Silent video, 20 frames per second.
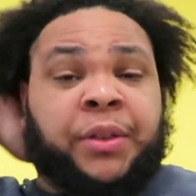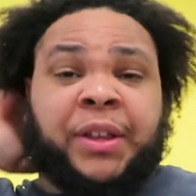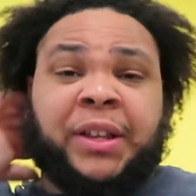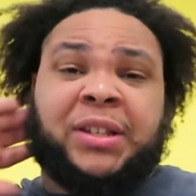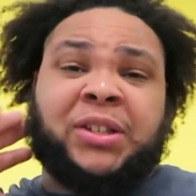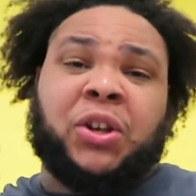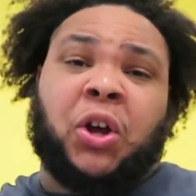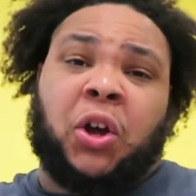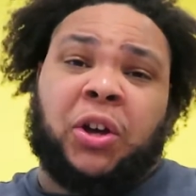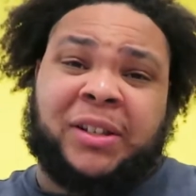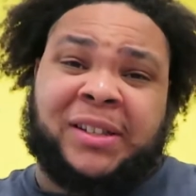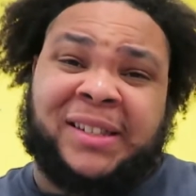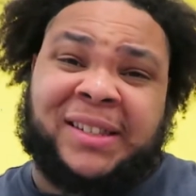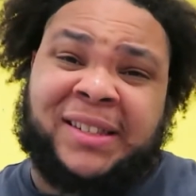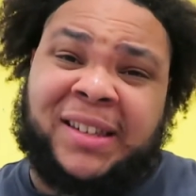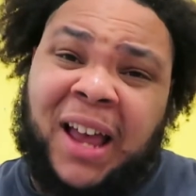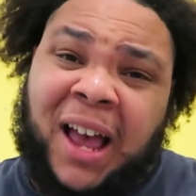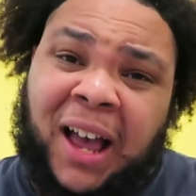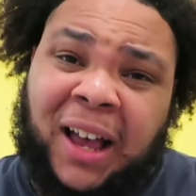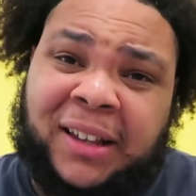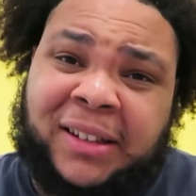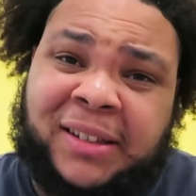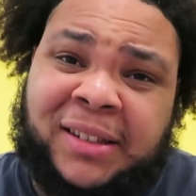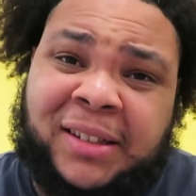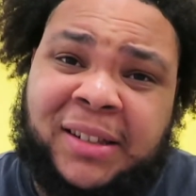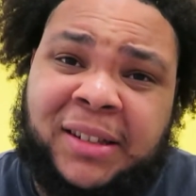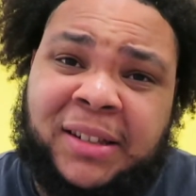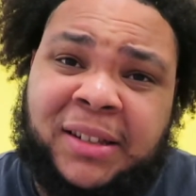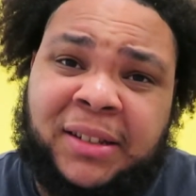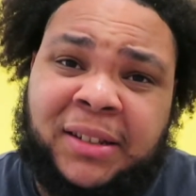This song
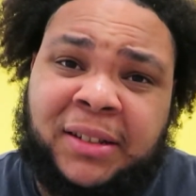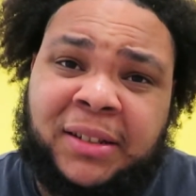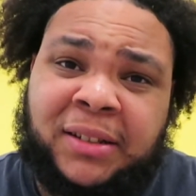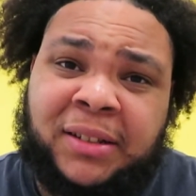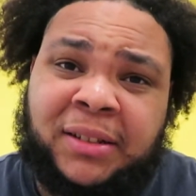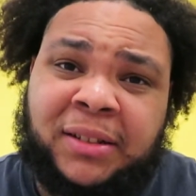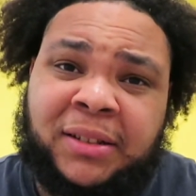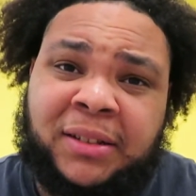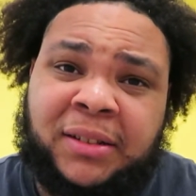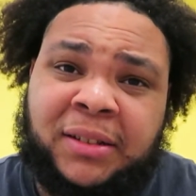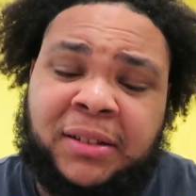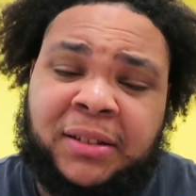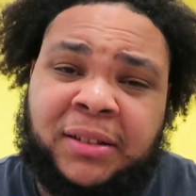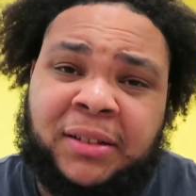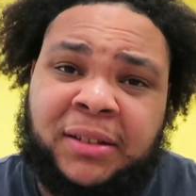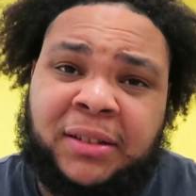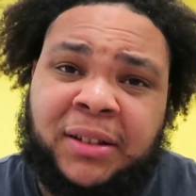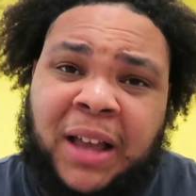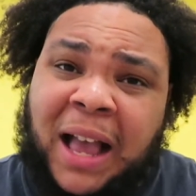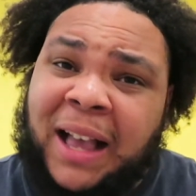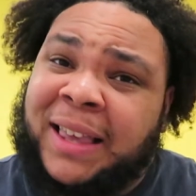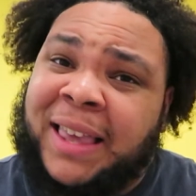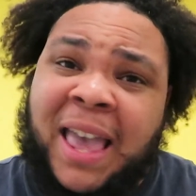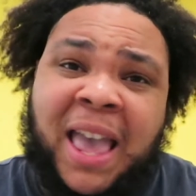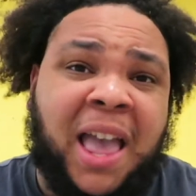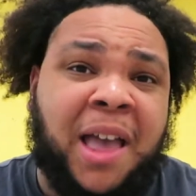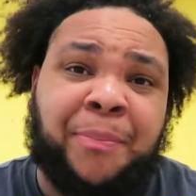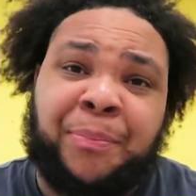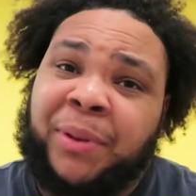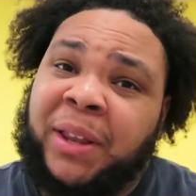sucks. I
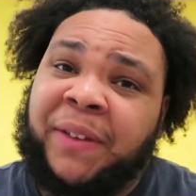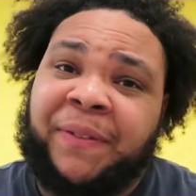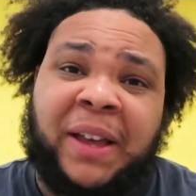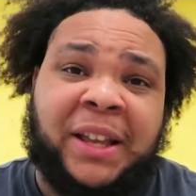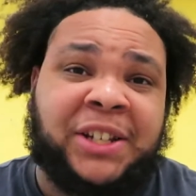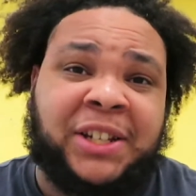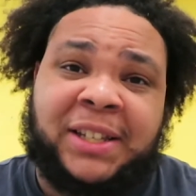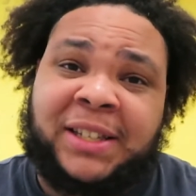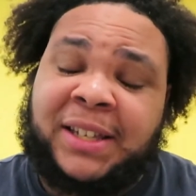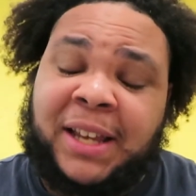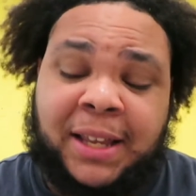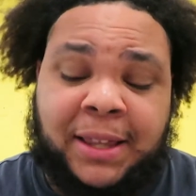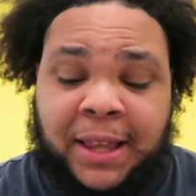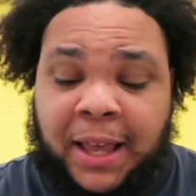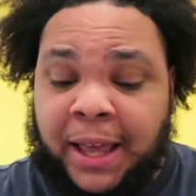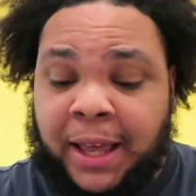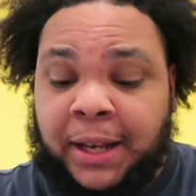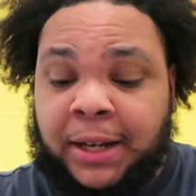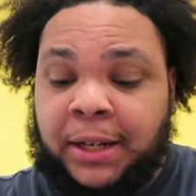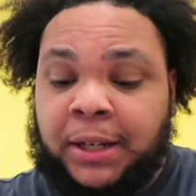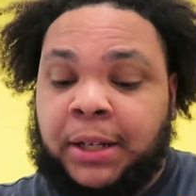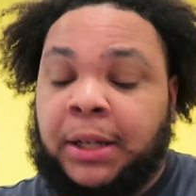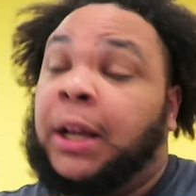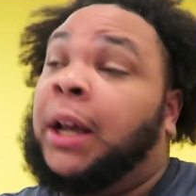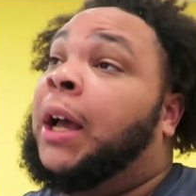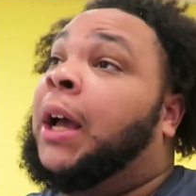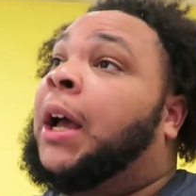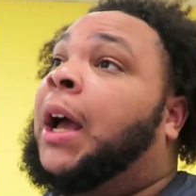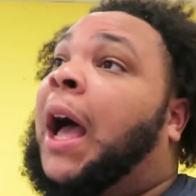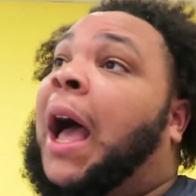can't believe I just said that.
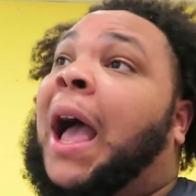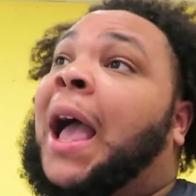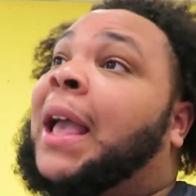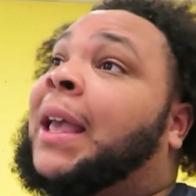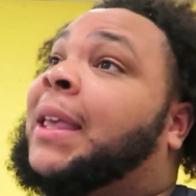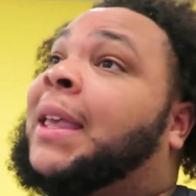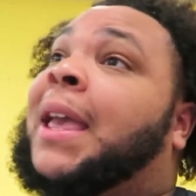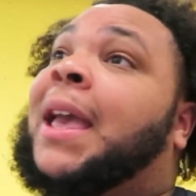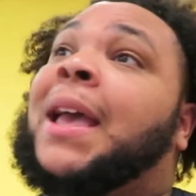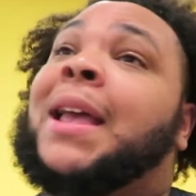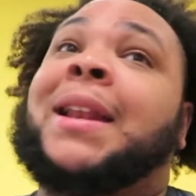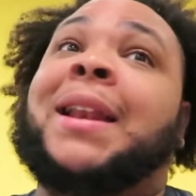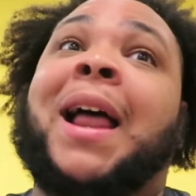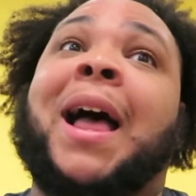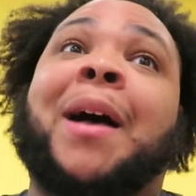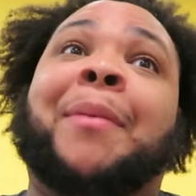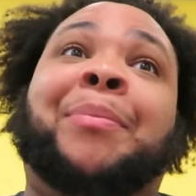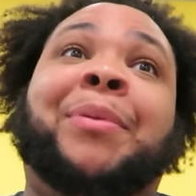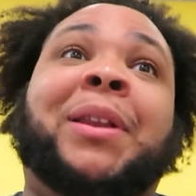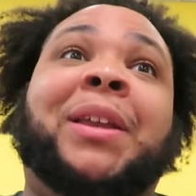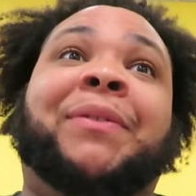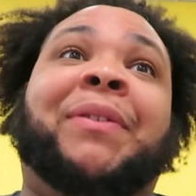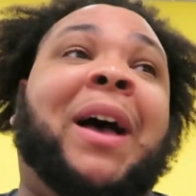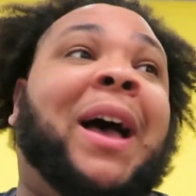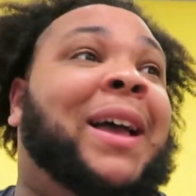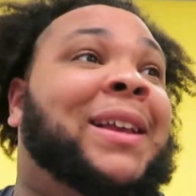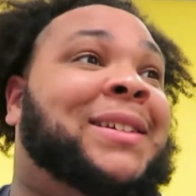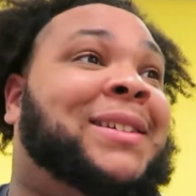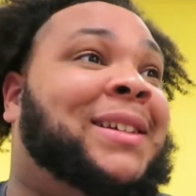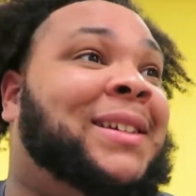I cannot
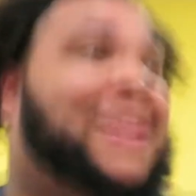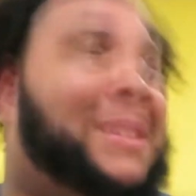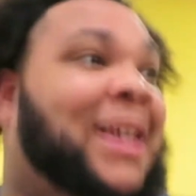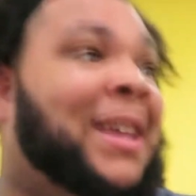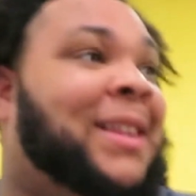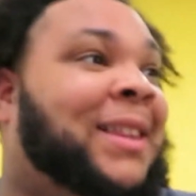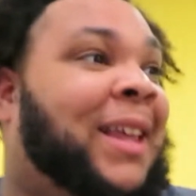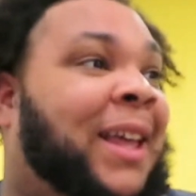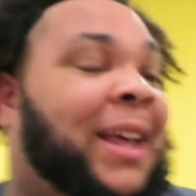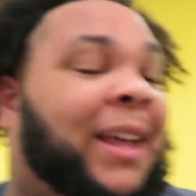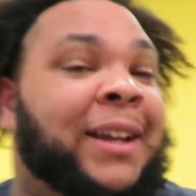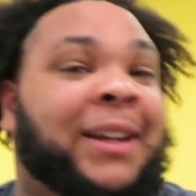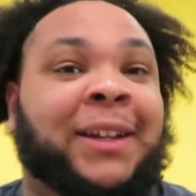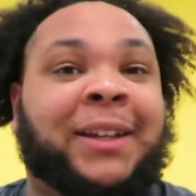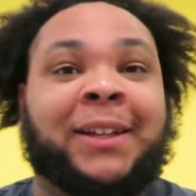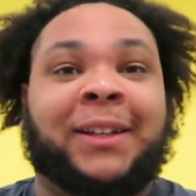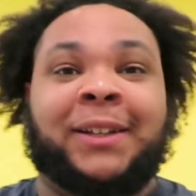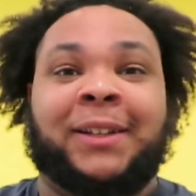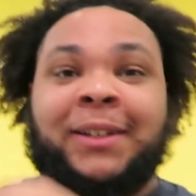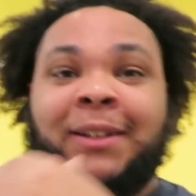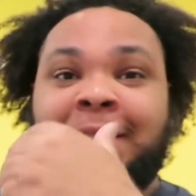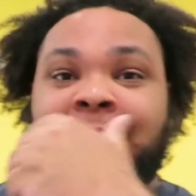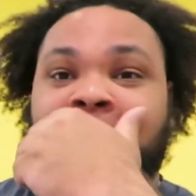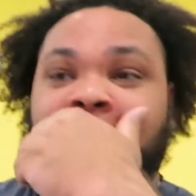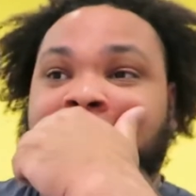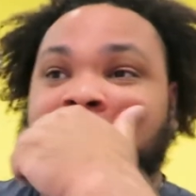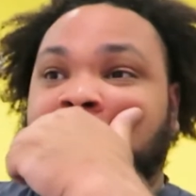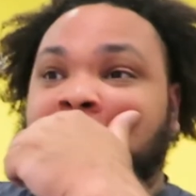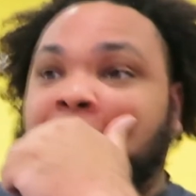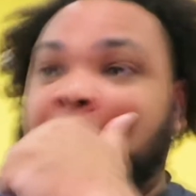believe I just said that.
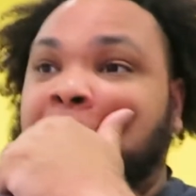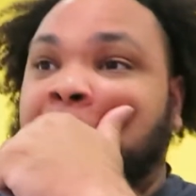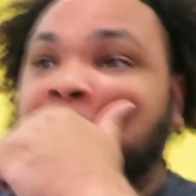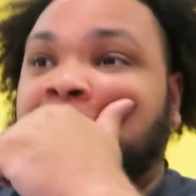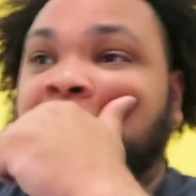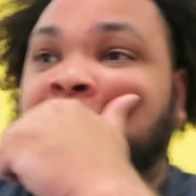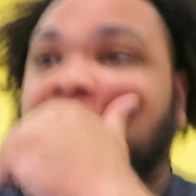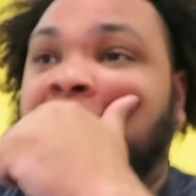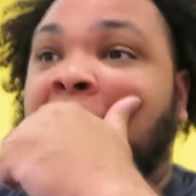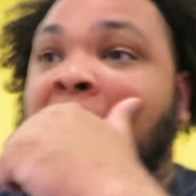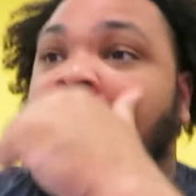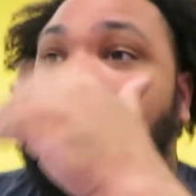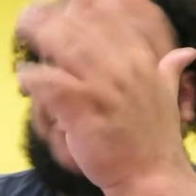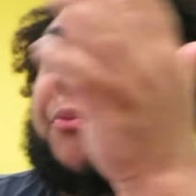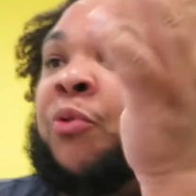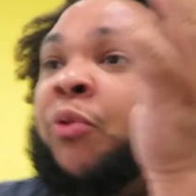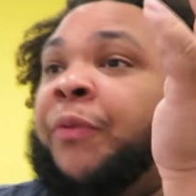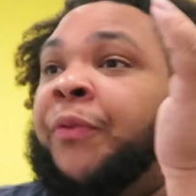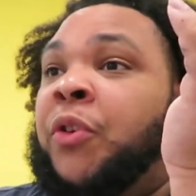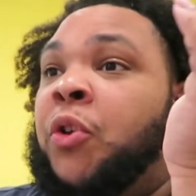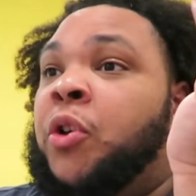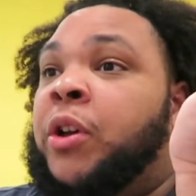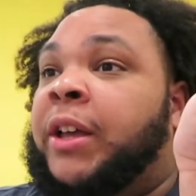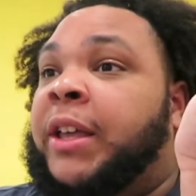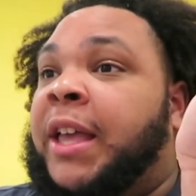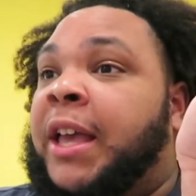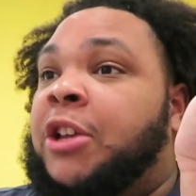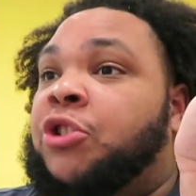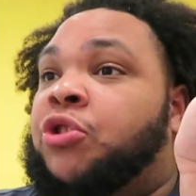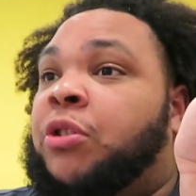I'm reviewing
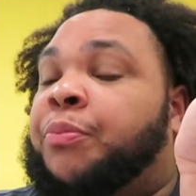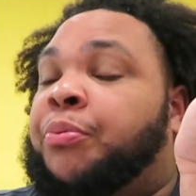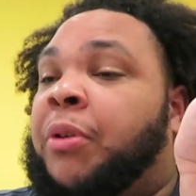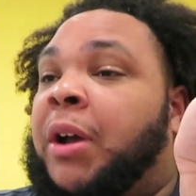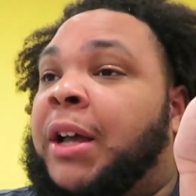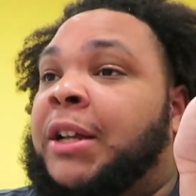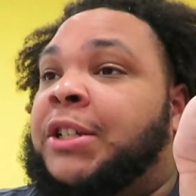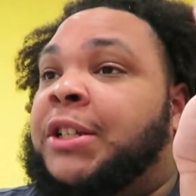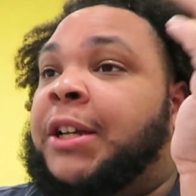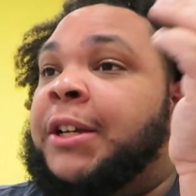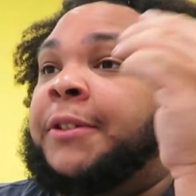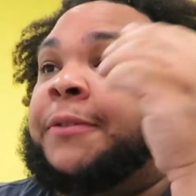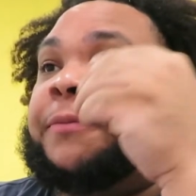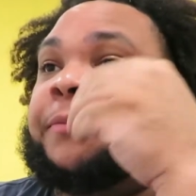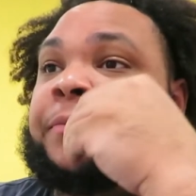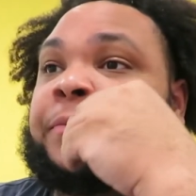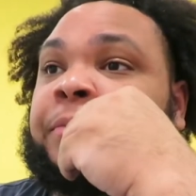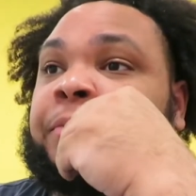a Kendrick project,